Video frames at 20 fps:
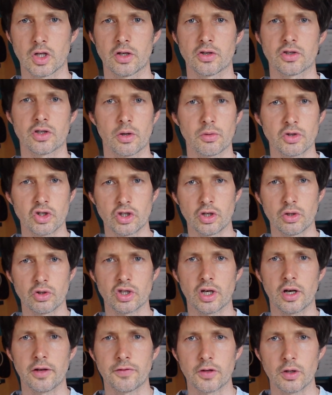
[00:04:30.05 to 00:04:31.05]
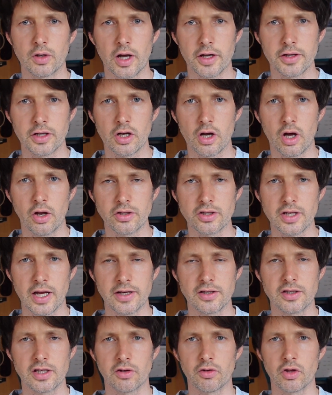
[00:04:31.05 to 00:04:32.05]
So as usual, if you like the
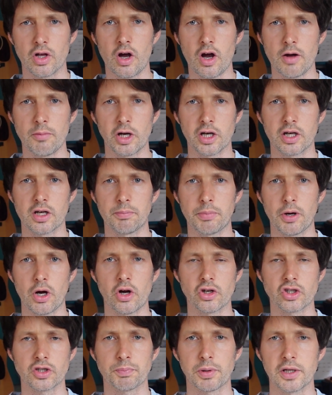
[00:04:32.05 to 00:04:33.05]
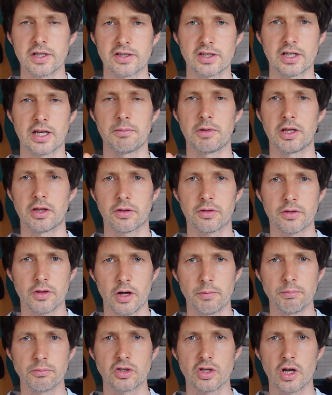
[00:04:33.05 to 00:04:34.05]
content here at the Harmonica Barge, please give me the
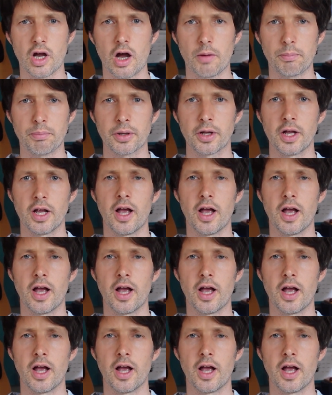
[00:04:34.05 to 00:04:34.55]
thumbs up,